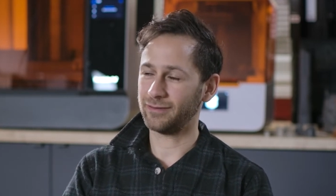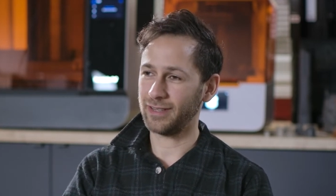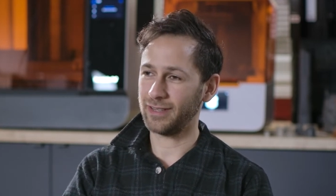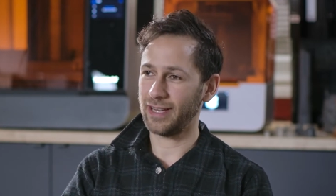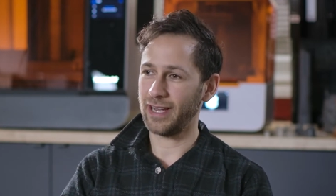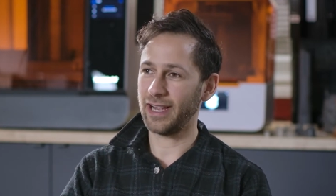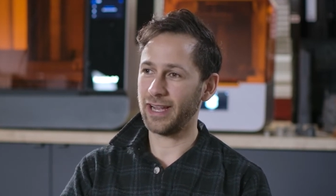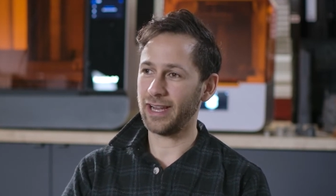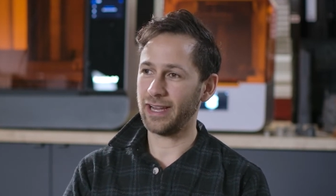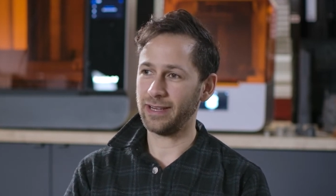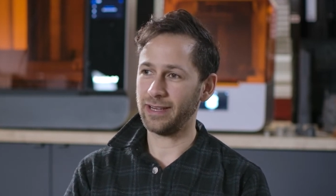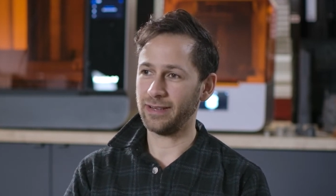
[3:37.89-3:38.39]

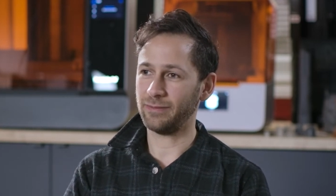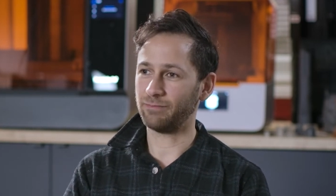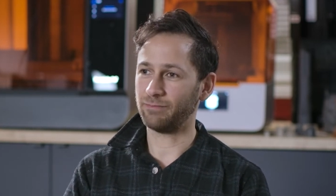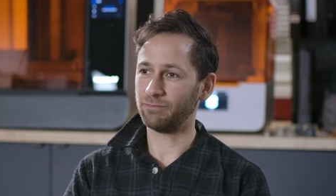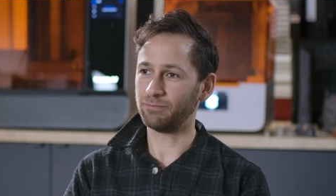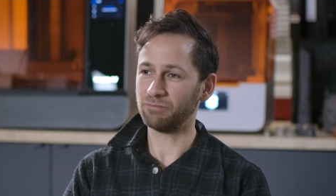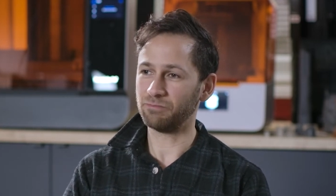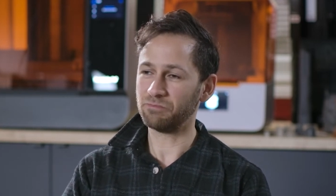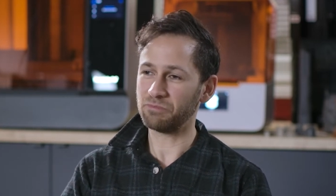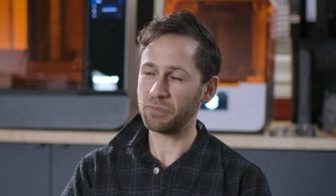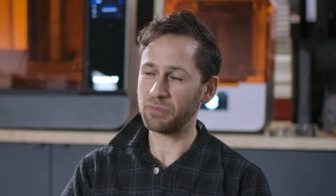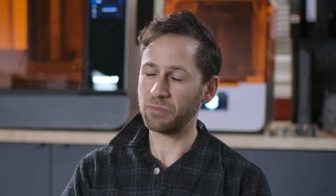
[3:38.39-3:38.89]
I
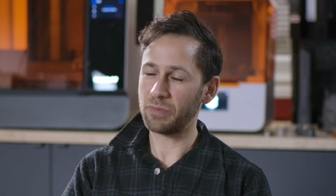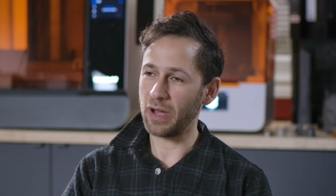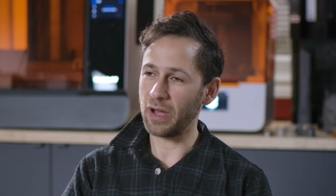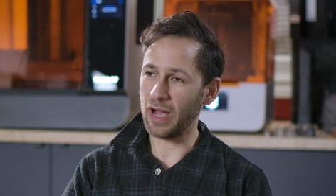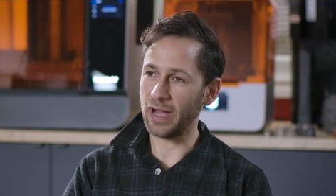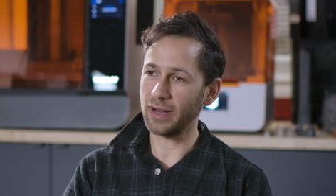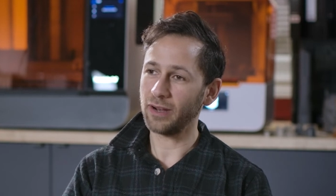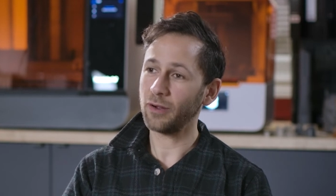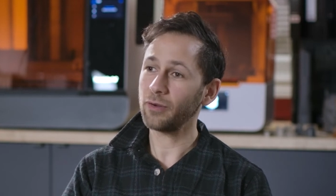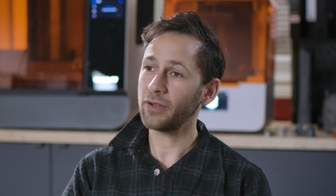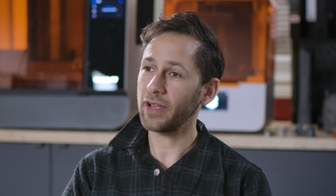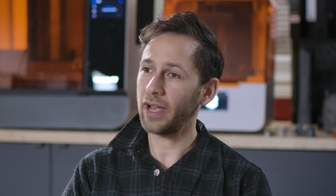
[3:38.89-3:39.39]

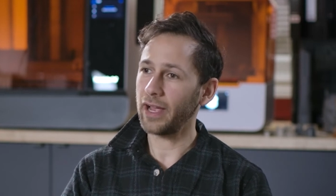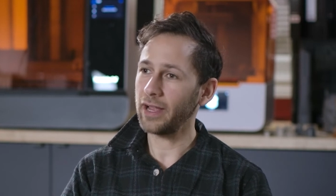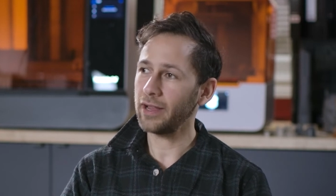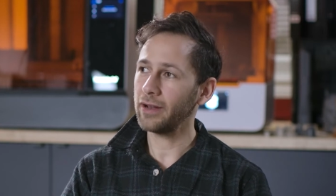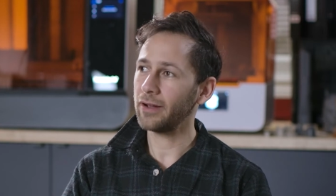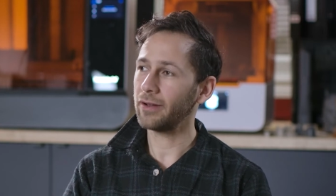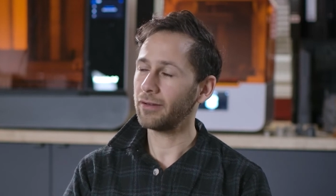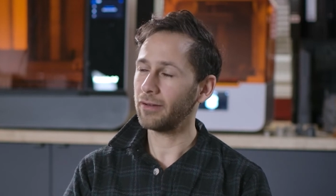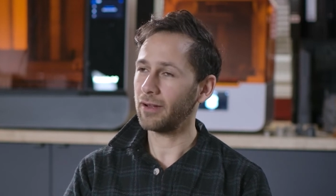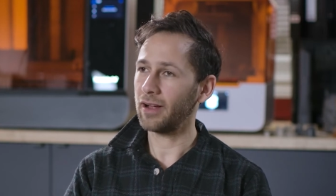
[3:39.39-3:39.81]
thought, okay,